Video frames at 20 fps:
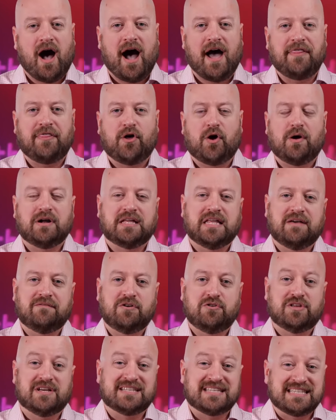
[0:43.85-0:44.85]
I thought I'd
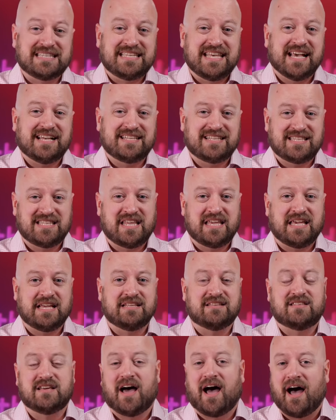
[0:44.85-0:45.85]
give you the six
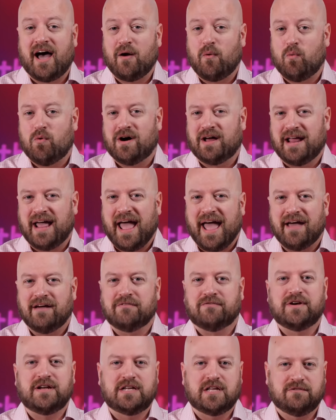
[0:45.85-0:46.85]
things that I want
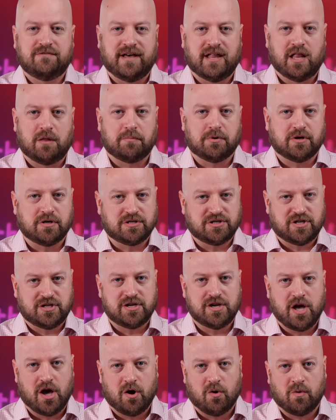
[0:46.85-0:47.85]
every developer
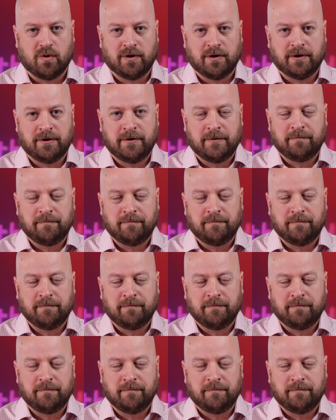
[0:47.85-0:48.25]
to know.